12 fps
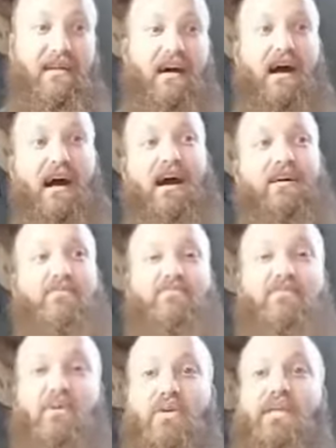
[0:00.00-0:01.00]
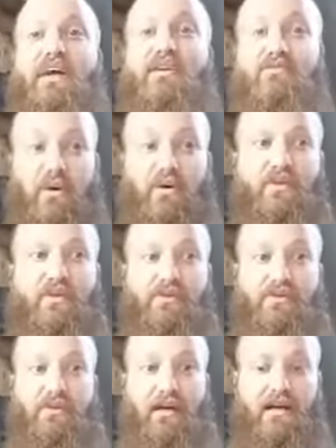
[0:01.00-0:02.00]
were there for
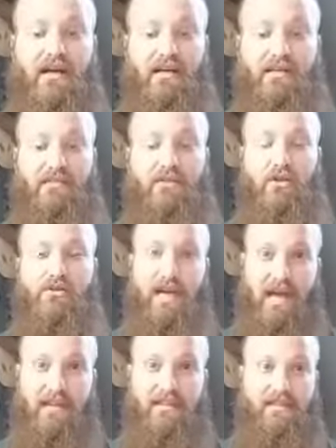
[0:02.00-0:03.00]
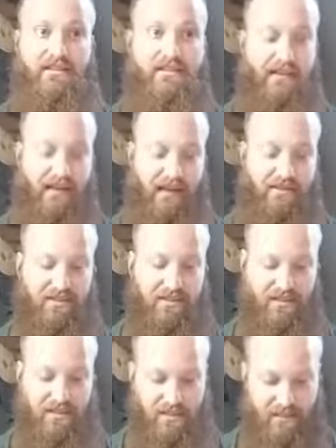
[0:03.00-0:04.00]
those actors and
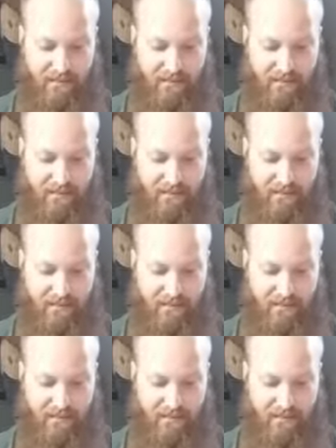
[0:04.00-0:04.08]
actresses.